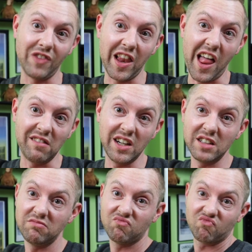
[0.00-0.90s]
Love
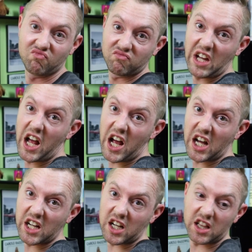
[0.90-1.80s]
it.
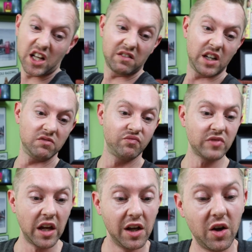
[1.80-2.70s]
I kind of love it.
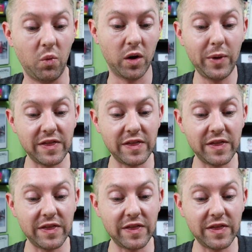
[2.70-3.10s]
What do we